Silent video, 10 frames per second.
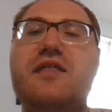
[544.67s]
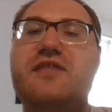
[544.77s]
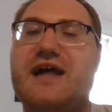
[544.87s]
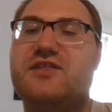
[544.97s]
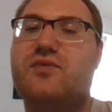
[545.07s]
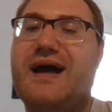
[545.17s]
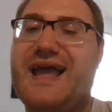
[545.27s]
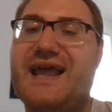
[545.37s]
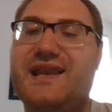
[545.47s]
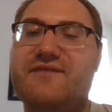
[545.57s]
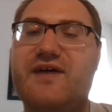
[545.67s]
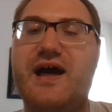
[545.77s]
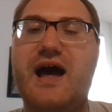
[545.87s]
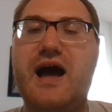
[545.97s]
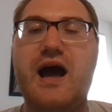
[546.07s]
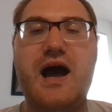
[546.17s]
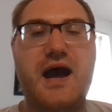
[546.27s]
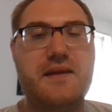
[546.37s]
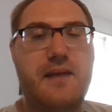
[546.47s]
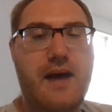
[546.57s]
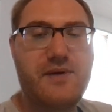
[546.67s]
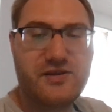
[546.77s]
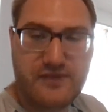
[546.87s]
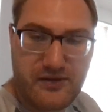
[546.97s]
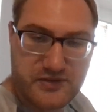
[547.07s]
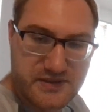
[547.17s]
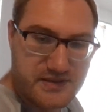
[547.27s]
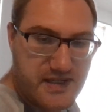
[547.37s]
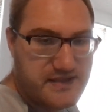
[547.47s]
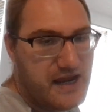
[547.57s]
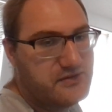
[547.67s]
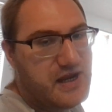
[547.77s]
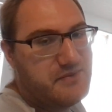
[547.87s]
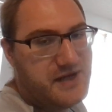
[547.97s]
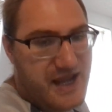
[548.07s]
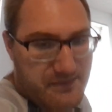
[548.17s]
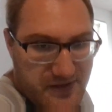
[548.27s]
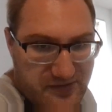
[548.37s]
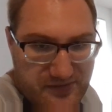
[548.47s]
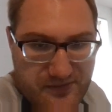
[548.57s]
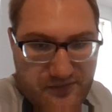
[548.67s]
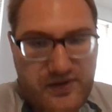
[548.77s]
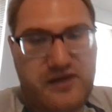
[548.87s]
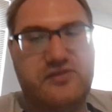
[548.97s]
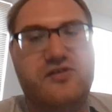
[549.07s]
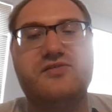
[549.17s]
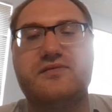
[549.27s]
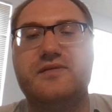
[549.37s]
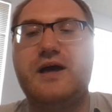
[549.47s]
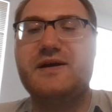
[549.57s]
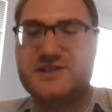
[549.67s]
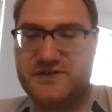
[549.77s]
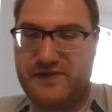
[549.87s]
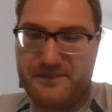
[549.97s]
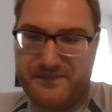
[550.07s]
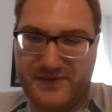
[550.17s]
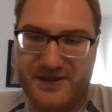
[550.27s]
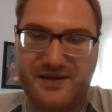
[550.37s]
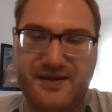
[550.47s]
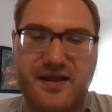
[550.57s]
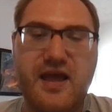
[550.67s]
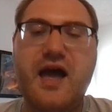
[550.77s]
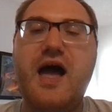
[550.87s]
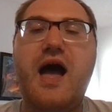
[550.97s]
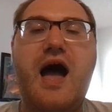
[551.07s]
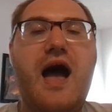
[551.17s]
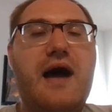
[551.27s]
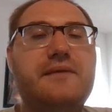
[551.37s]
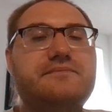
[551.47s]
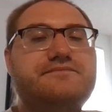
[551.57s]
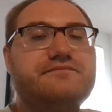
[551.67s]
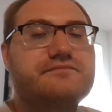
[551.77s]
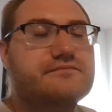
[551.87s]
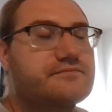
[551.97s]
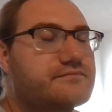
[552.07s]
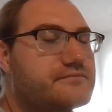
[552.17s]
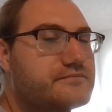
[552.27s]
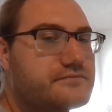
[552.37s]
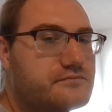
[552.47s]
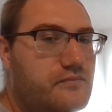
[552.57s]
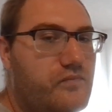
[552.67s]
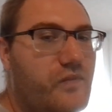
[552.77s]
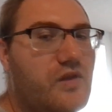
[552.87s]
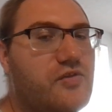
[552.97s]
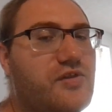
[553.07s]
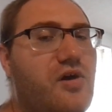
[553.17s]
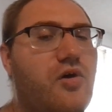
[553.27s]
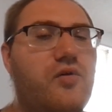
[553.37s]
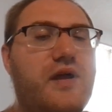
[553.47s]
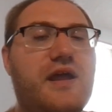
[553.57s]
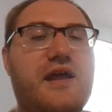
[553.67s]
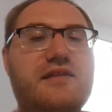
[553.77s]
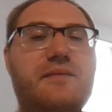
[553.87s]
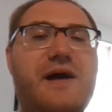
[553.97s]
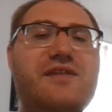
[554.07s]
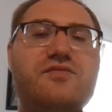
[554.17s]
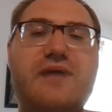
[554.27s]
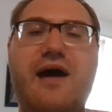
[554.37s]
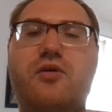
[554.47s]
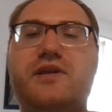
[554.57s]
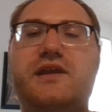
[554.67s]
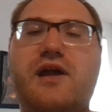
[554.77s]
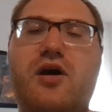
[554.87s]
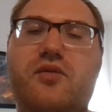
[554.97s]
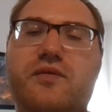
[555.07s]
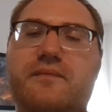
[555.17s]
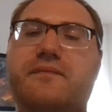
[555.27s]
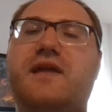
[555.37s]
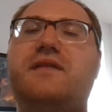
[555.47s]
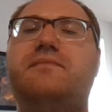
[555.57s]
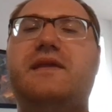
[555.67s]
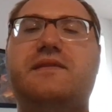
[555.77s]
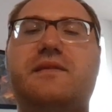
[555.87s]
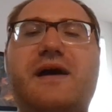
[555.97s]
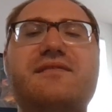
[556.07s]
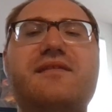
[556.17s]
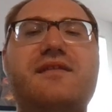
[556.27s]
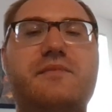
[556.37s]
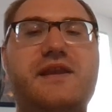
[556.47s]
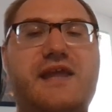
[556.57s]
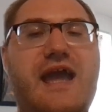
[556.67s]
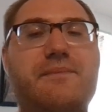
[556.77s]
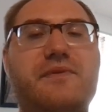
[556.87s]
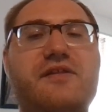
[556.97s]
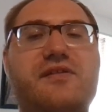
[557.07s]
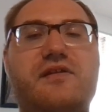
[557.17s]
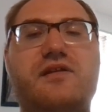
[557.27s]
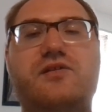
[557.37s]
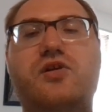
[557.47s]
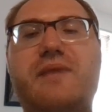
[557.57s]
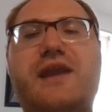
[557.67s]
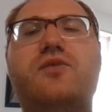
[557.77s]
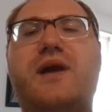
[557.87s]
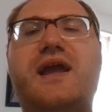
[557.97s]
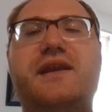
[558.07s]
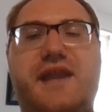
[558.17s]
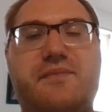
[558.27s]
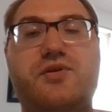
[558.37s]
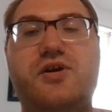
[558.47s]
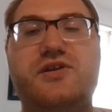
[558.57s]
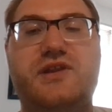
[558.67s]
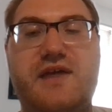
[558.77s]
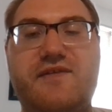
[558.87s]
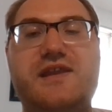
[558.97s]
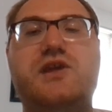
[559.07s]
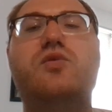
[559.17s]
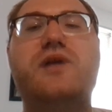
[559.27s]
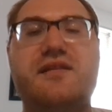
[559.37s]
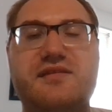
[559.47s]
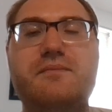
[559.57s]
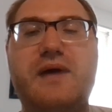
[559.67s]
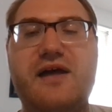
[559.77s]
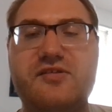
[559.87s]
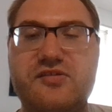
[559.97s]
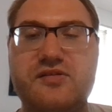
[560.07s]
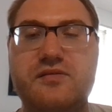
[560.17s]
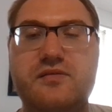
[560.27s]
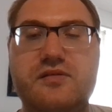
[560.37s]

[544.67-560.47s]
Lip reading: That's why I live on a bus route in downtown Minneapolis, where there's a bunch of them. um, so the bus route, the buses in Minneapolis, no matter what kind of neighborhood you live in, you will get some bus